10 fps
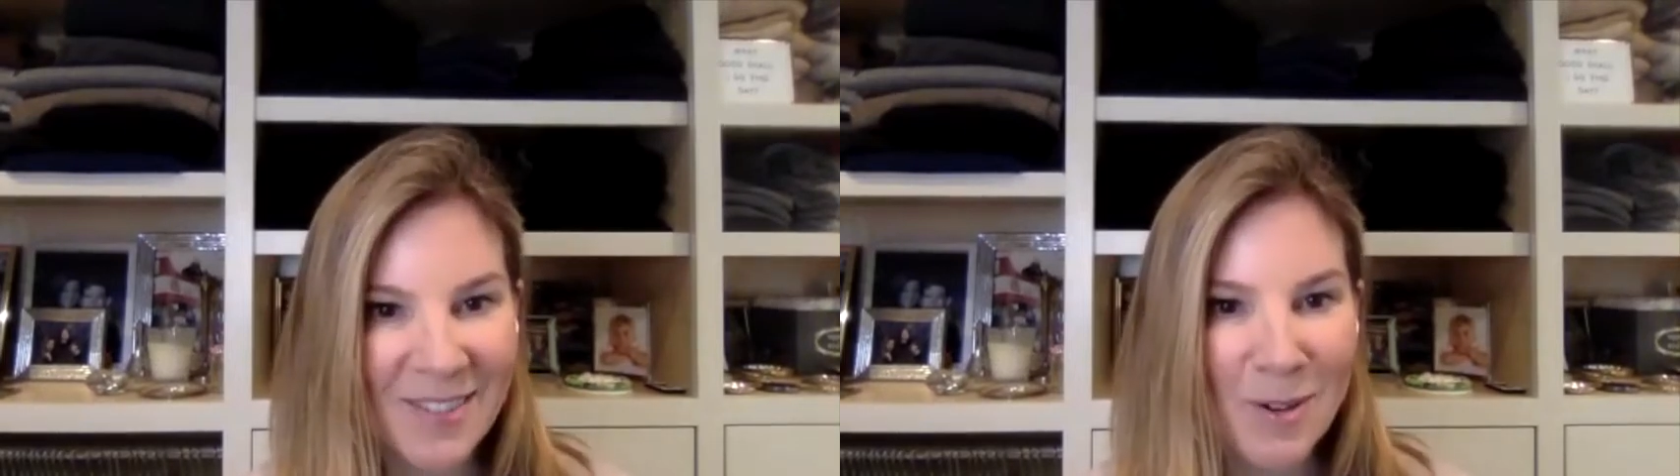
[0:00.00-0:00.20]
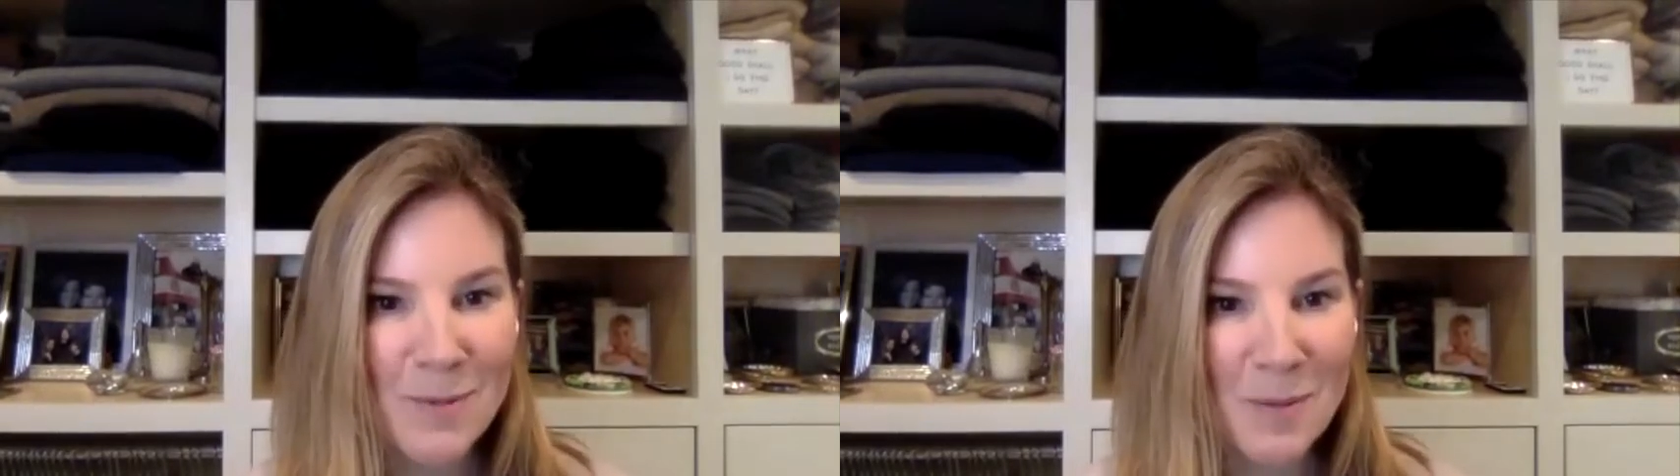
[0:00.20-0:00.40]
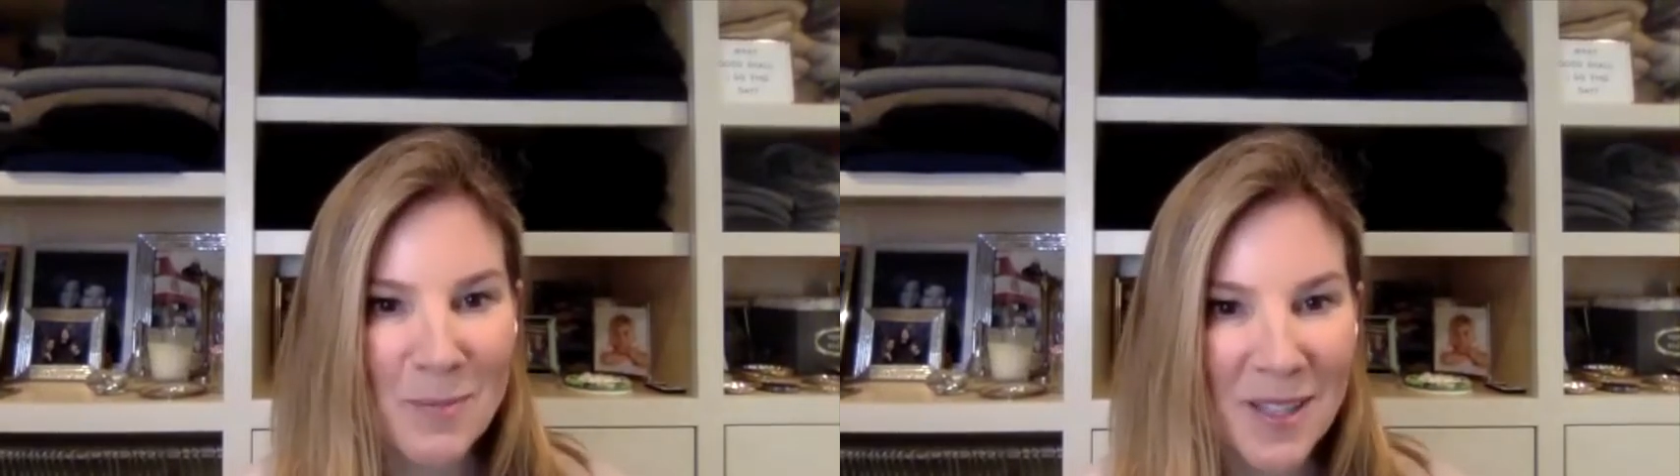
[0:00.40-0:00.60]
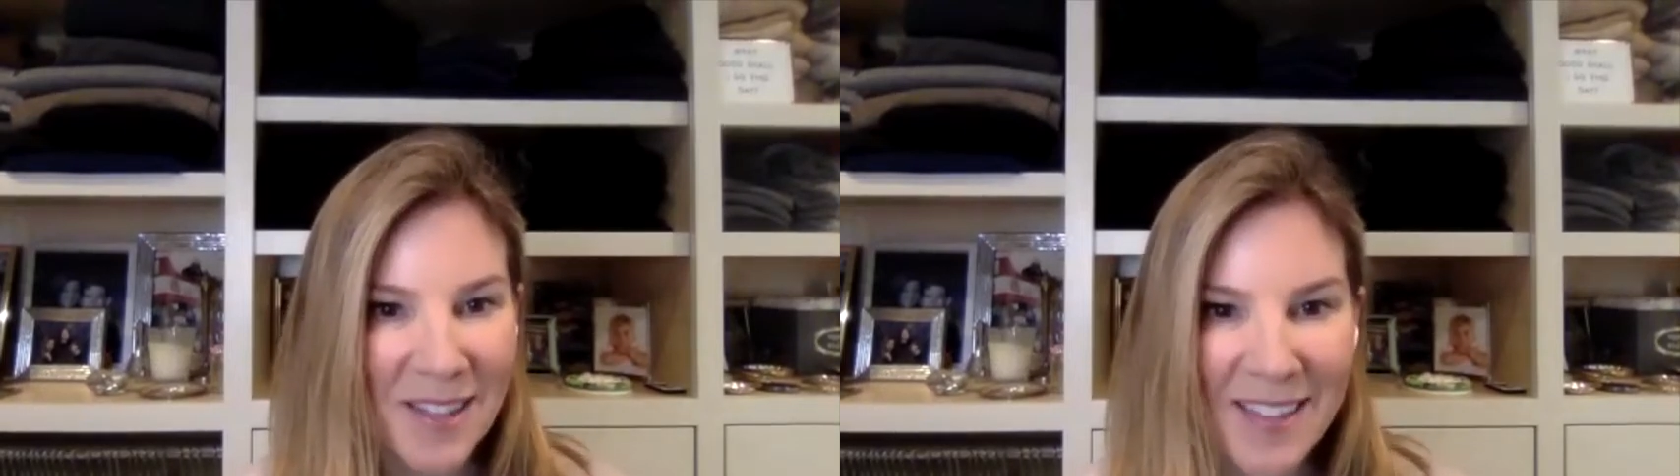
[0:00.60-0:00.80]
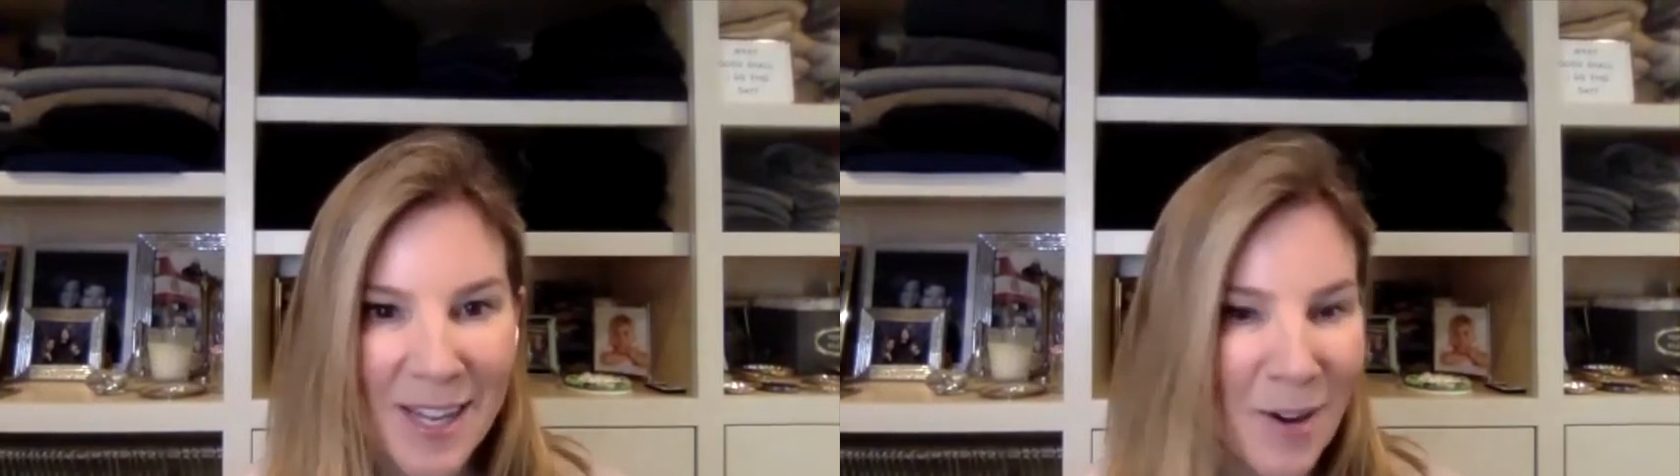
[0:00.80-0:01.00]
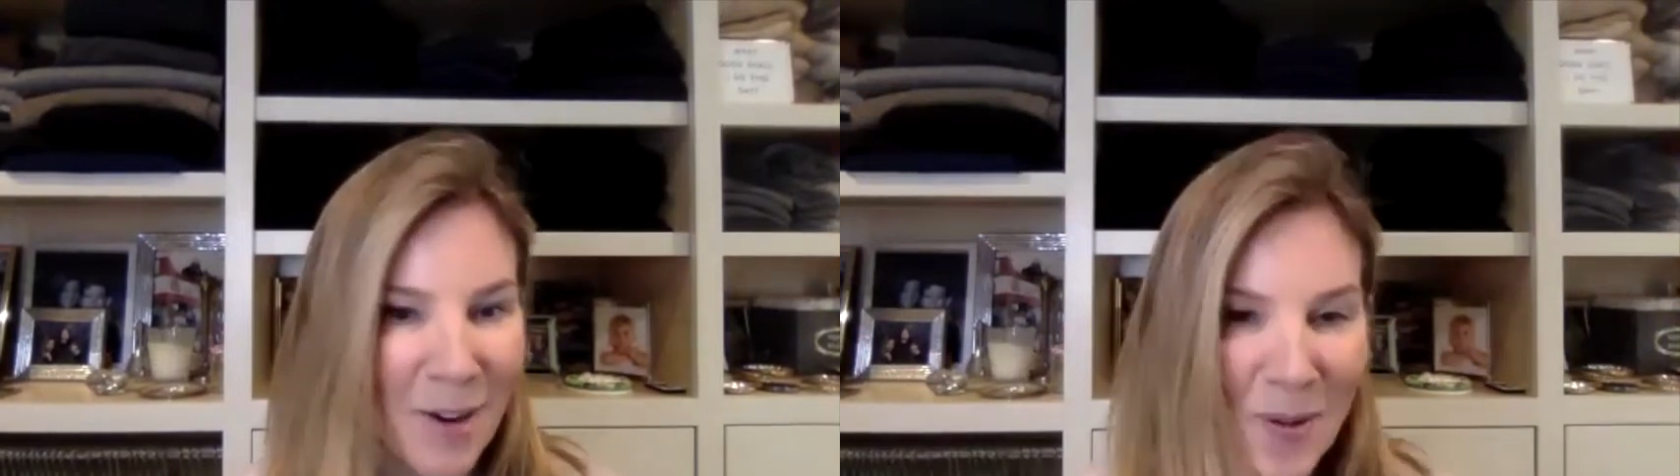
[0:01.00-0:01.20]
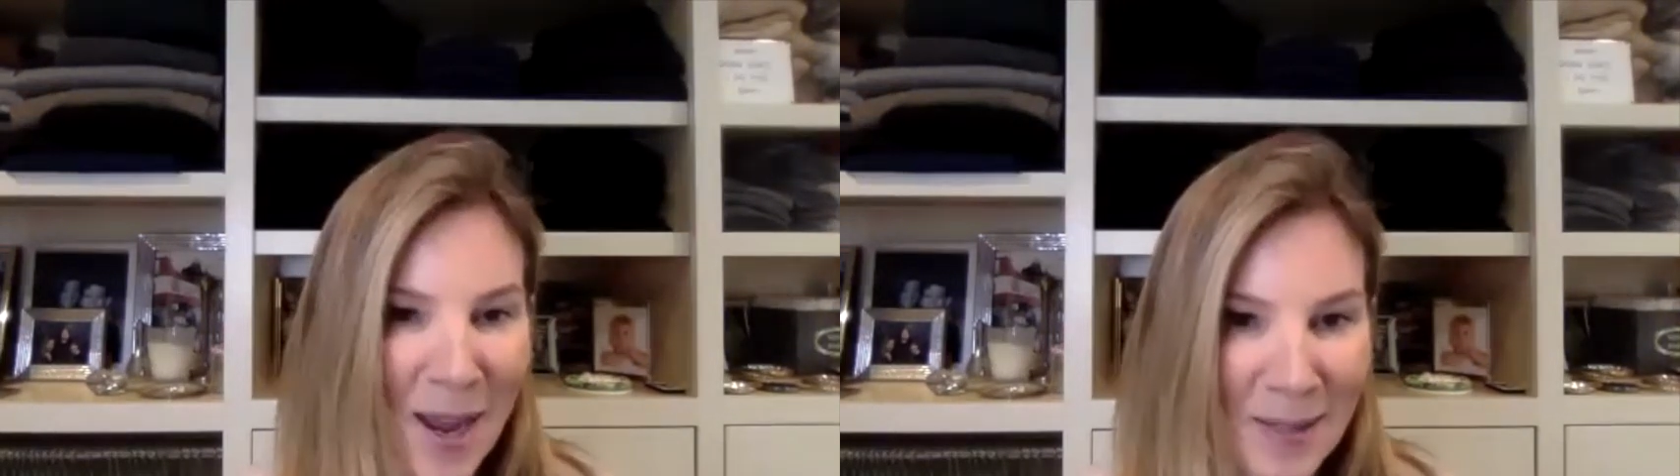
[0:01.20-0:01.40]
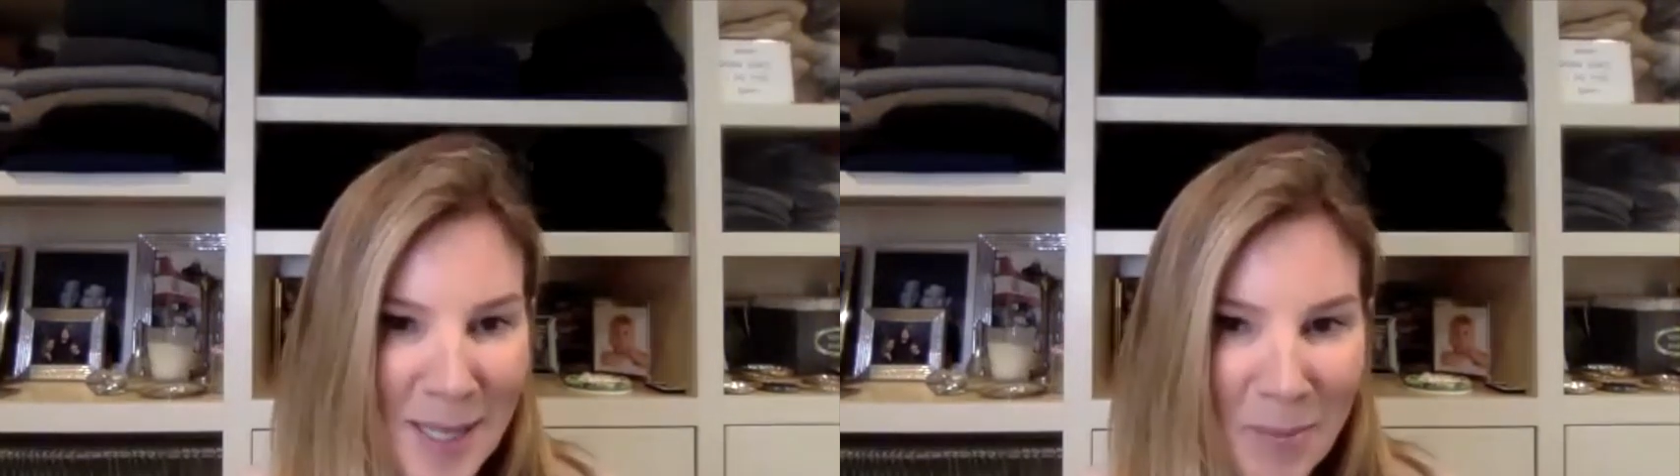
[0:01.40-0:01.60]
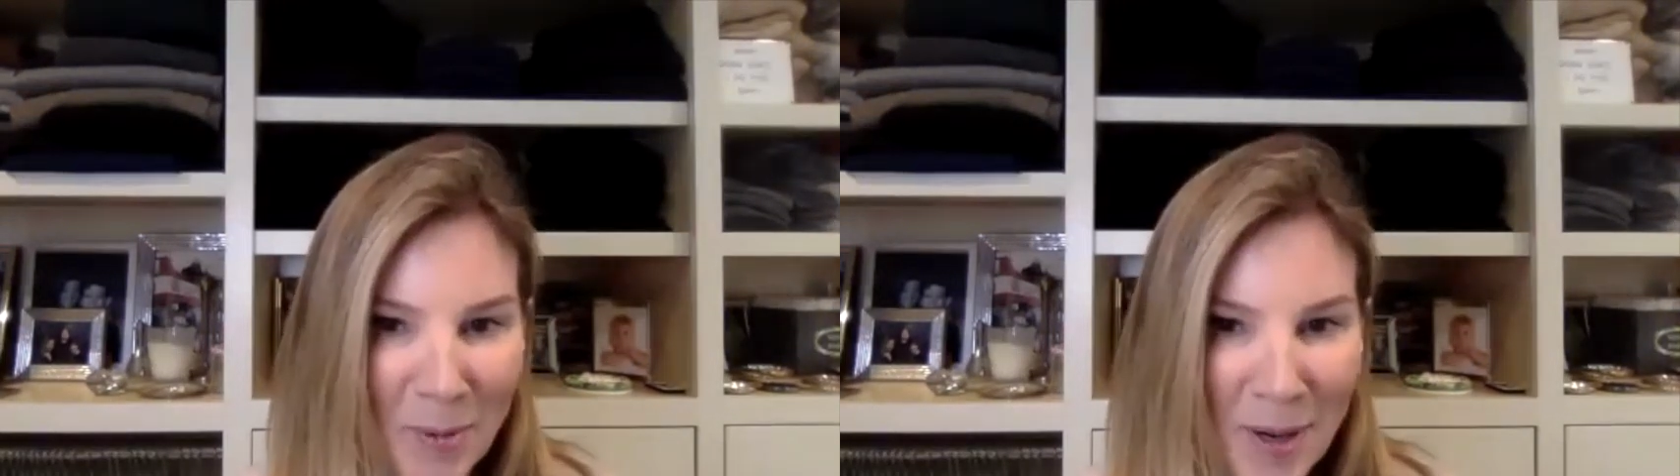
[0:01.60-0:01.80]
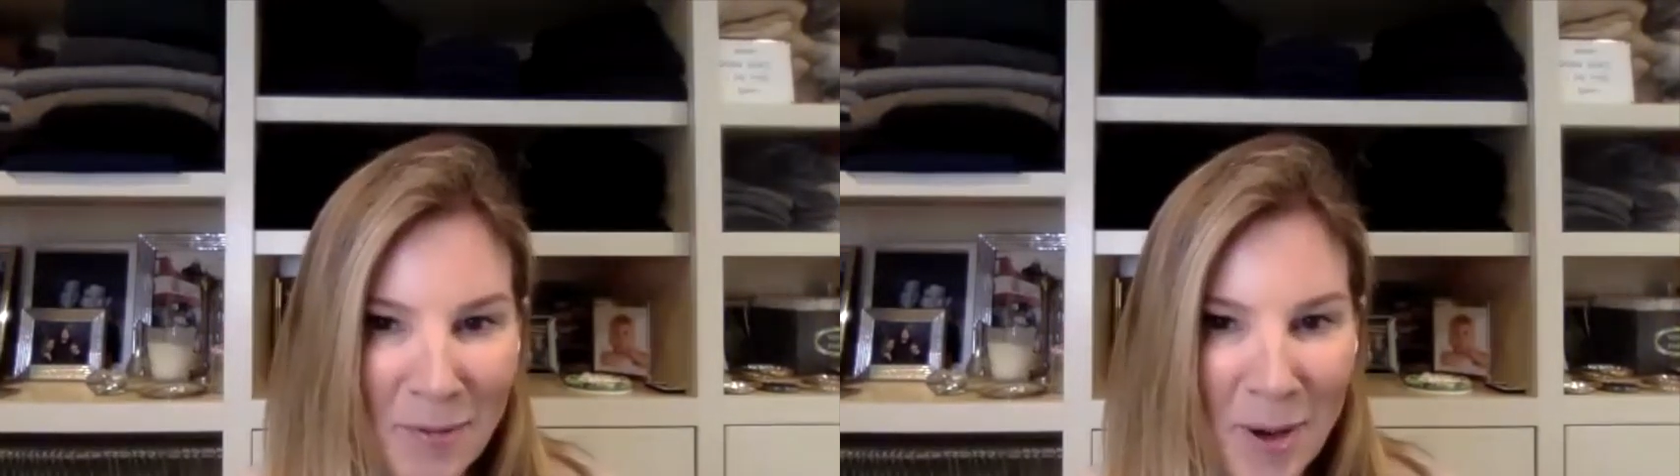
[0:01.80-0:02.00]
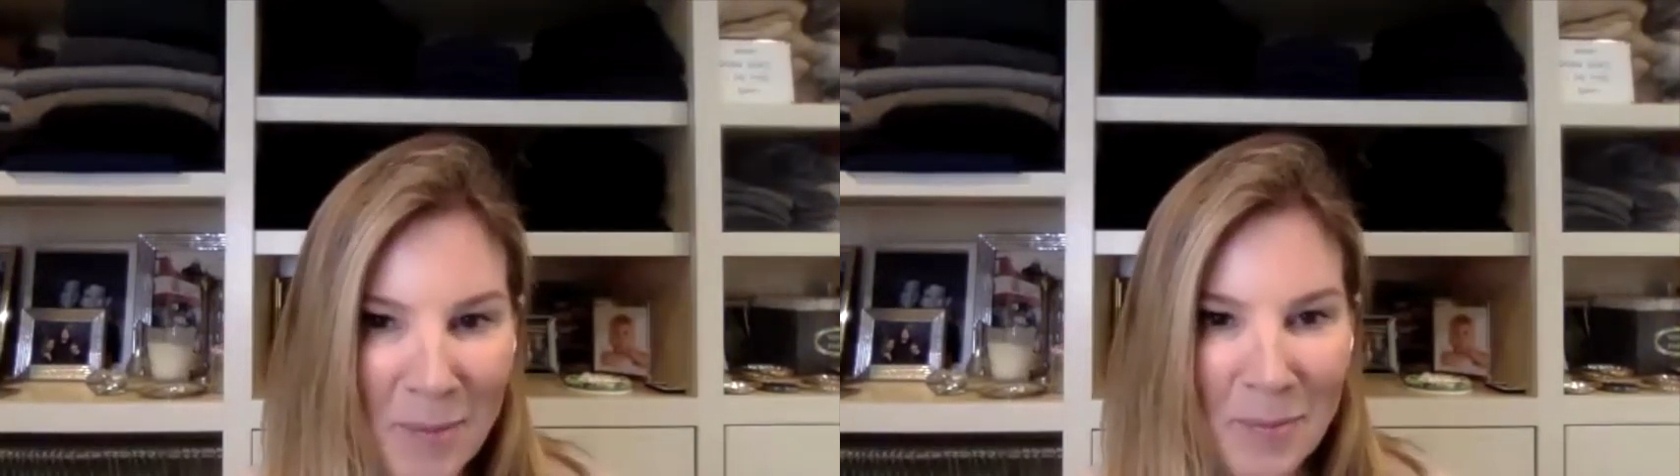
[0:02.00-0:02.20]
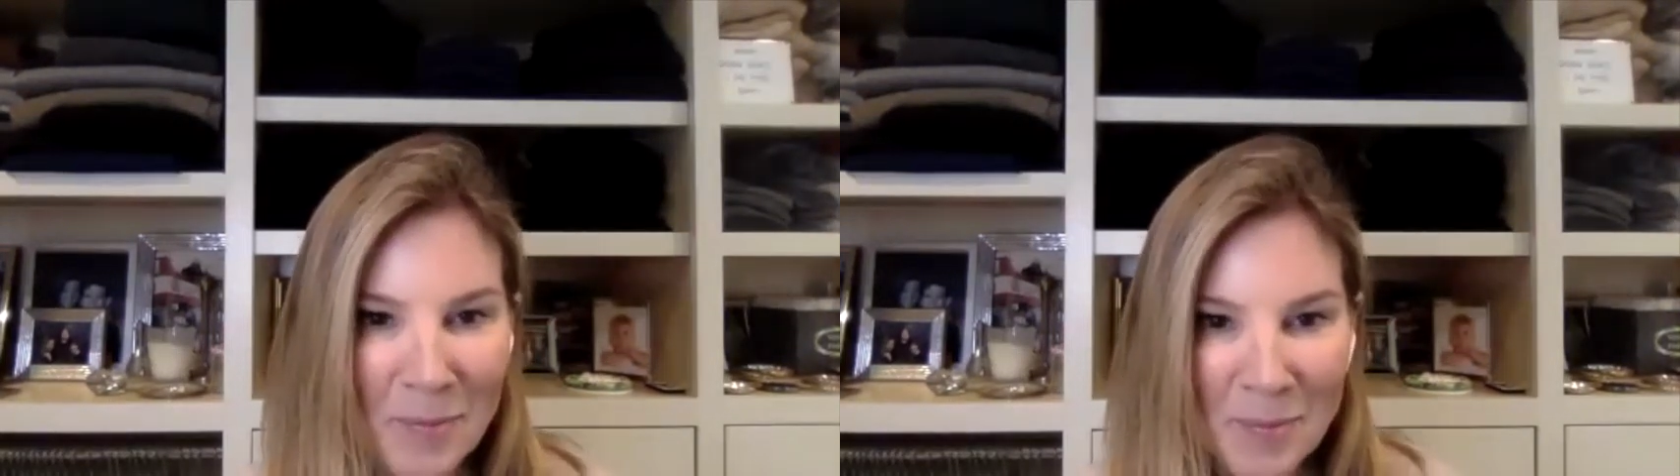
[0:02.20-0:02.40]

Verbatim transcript: from something that they don't know how to separate yeah. from.